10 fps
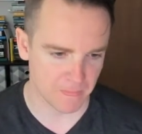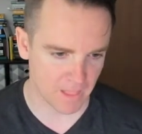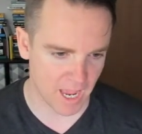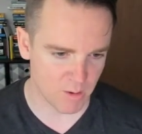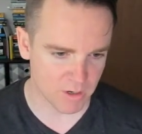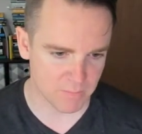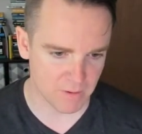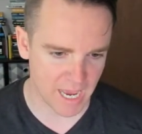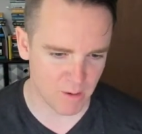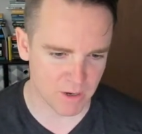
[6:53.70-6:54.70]
I
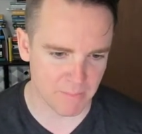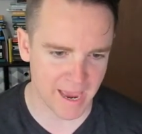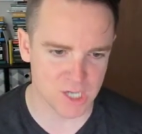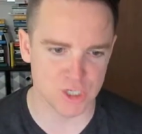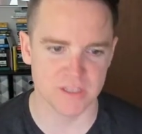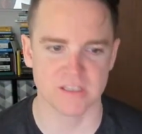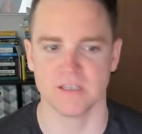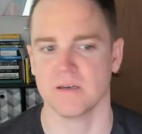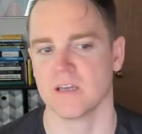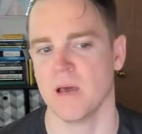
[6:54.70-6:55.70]
would imagine that
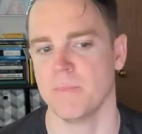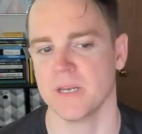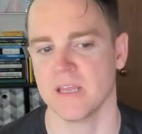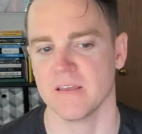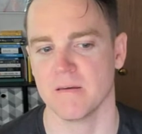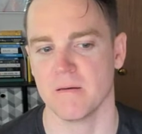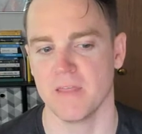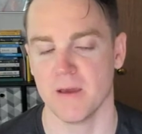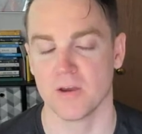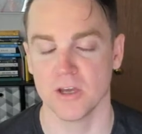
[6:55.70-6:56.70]
the company
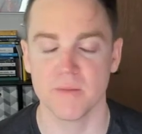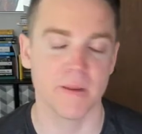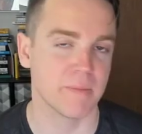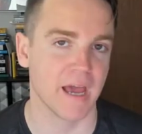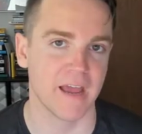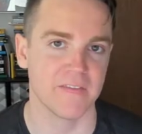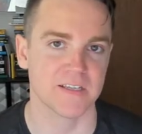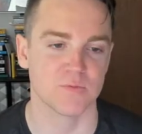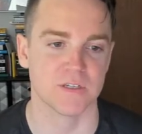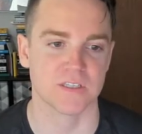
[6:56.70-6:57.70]
that could have been behind
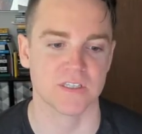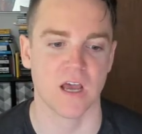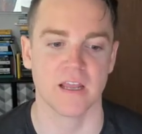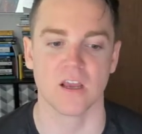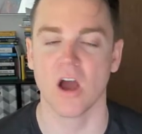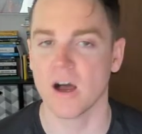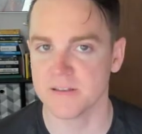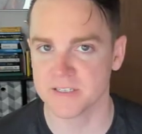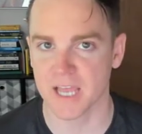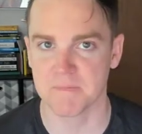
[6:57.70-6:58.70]
this was Sonic
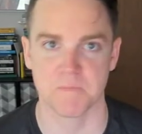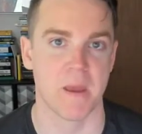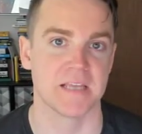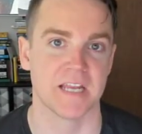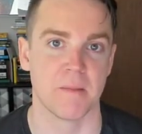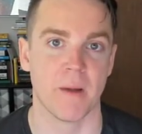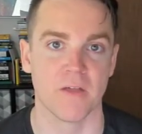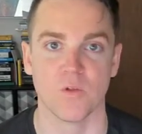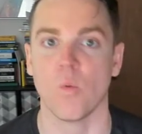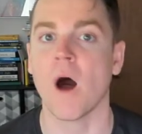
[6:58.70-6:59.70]
Concepts, based out of
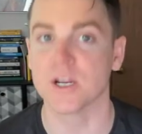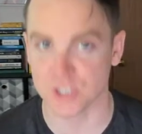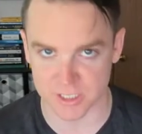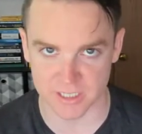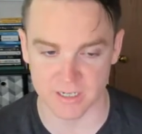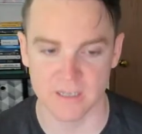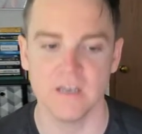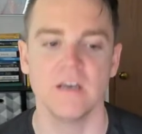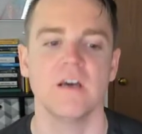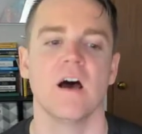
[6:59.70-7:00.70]
Bothell, Washington.
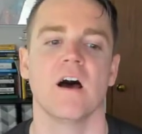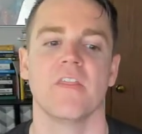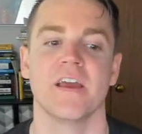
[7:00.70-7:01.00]
They